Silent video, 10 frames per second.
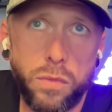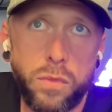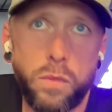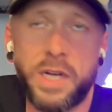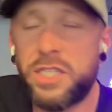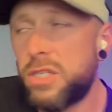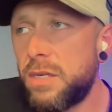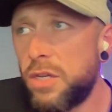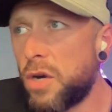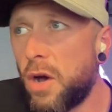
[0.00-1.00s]
which,
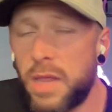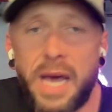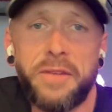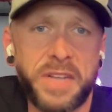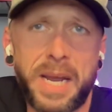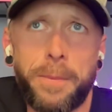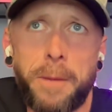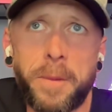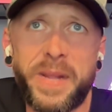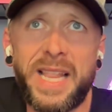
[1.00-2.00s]
you know, a lot of it they
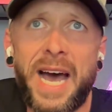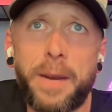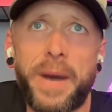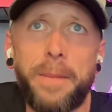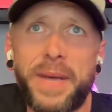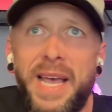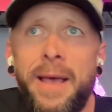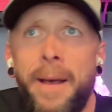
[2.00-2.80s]
probably lied about, but